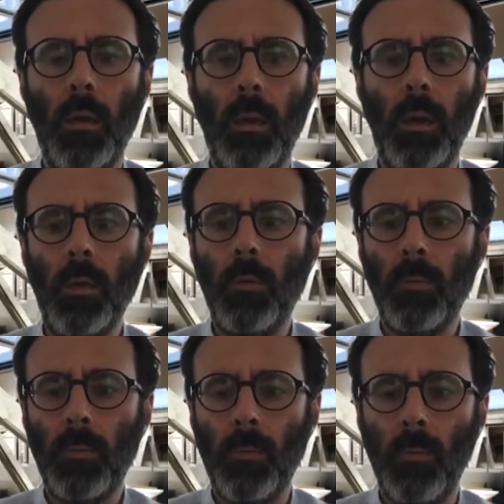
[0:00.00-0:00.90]
It
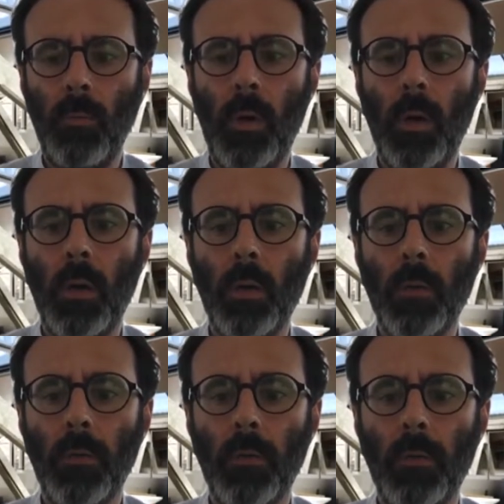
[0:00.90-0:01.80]

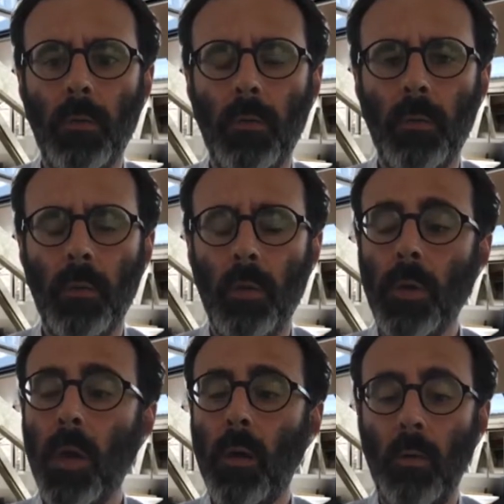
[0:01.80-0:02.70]
was
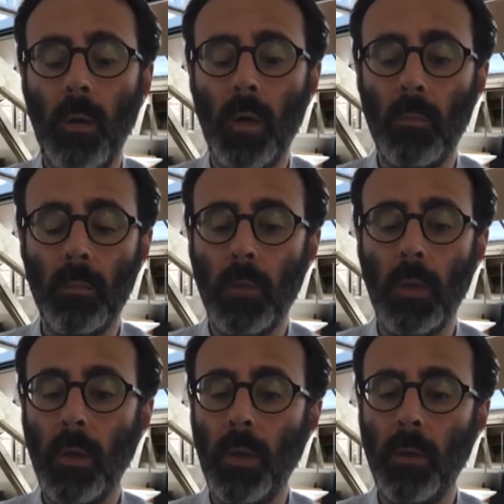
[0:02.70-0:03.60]
no,
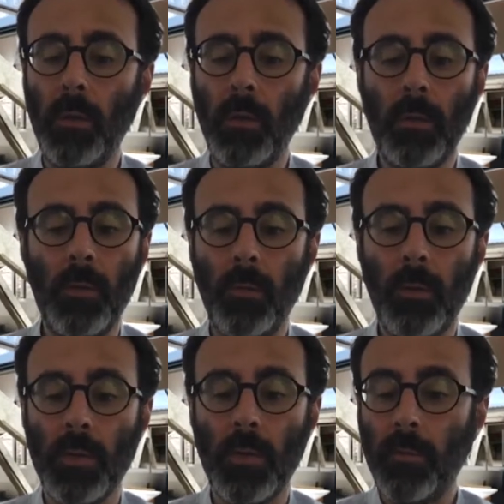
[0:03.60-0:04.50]
it was
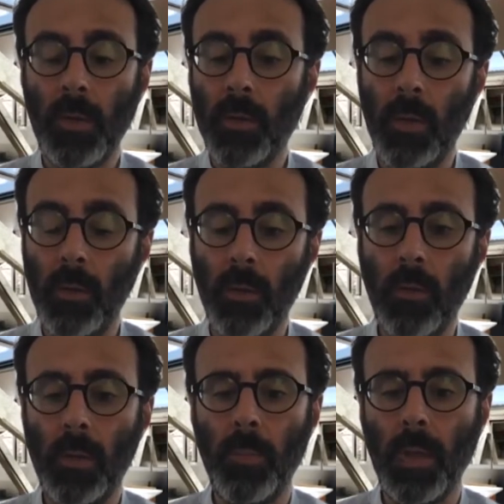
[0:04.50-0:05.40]
something I didn't know
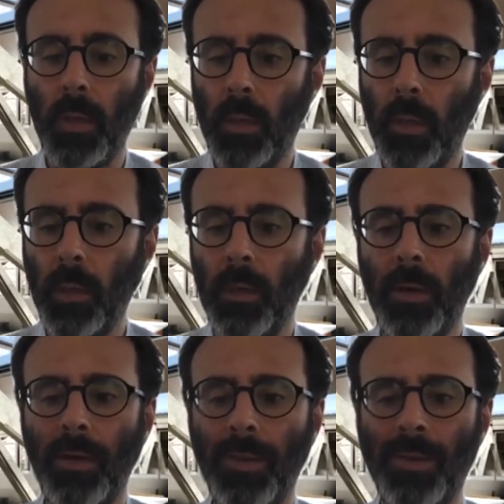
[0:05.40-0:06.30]
at the beginning,
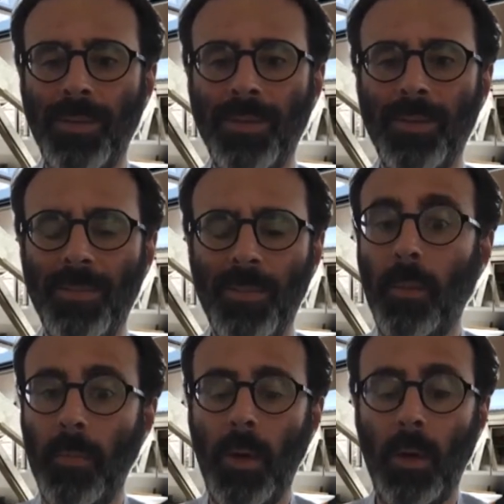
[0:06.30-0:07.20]
and
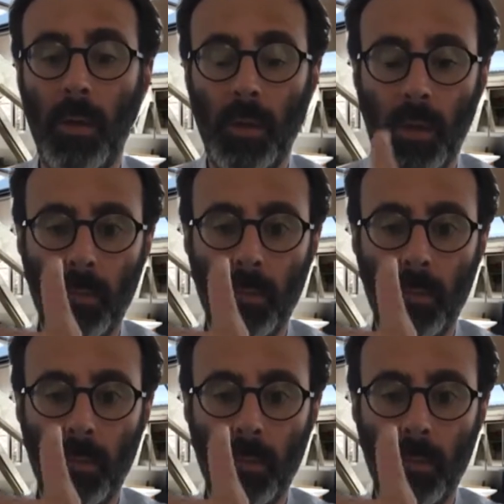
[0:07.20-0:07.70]
I came